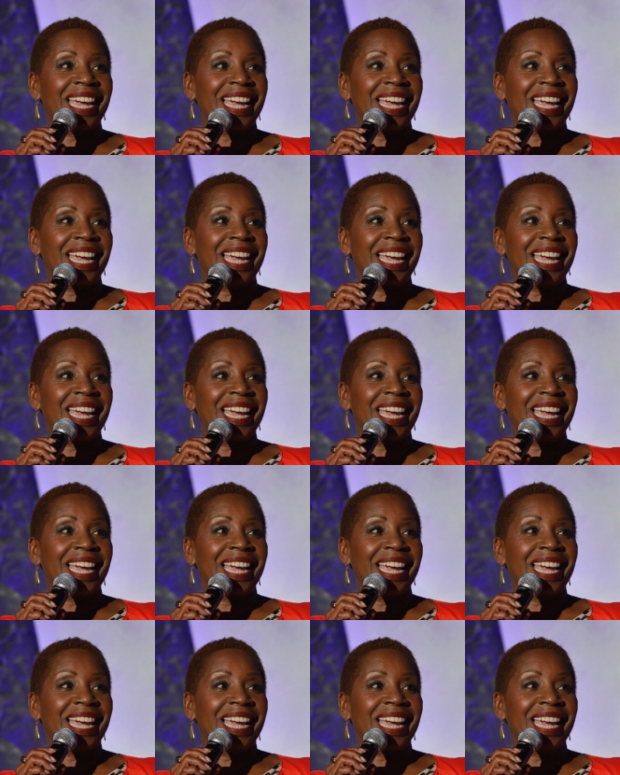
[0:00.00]

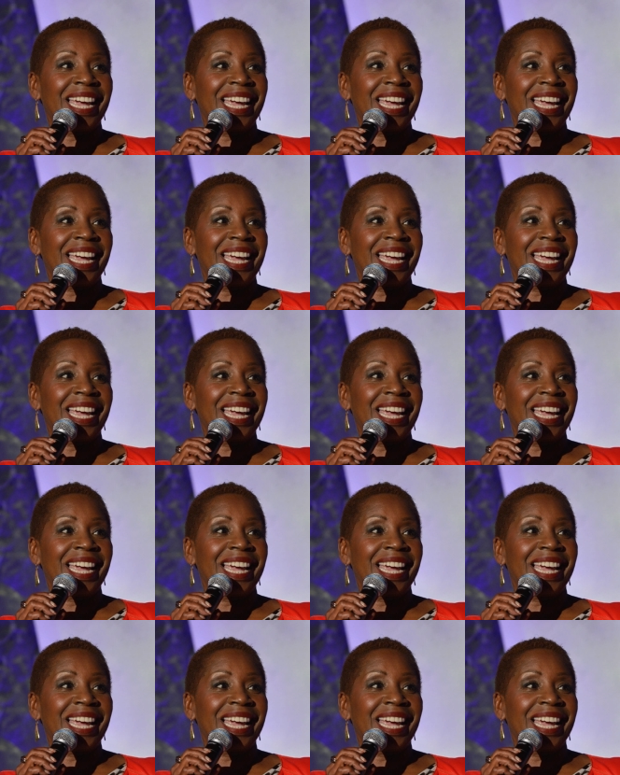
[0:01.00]

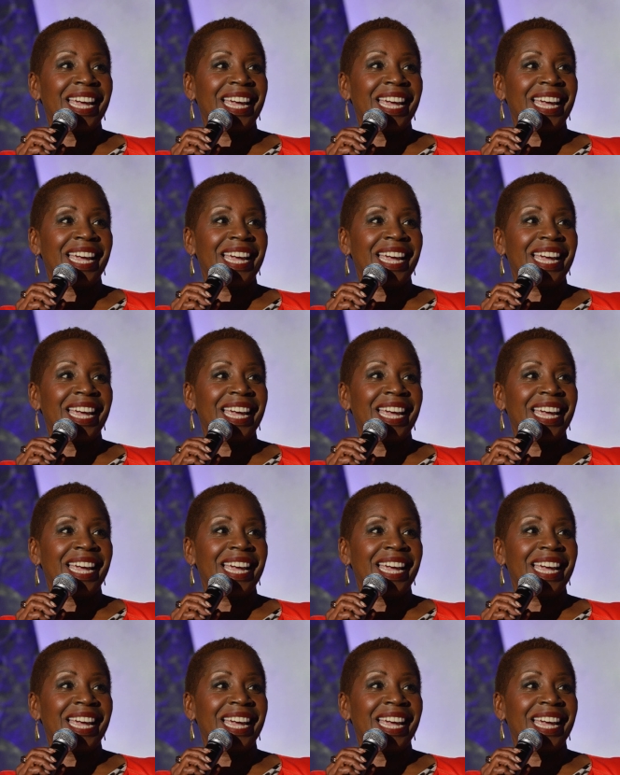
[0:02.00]
[no speech]